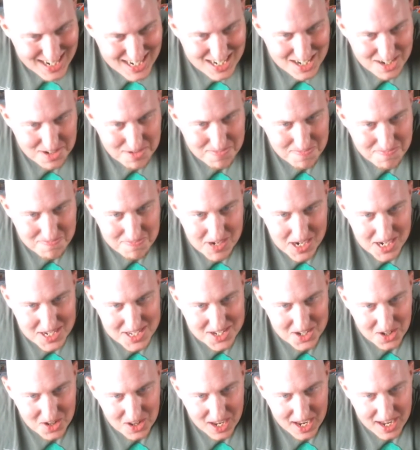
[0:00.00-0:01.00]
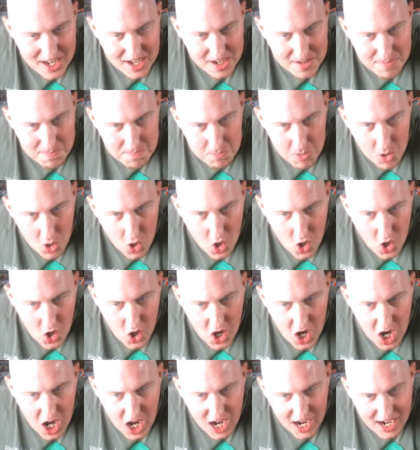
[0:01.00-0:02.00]
you muscle-headed
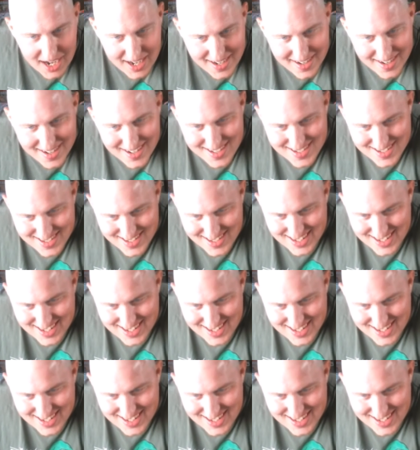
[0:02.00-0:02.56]
moron!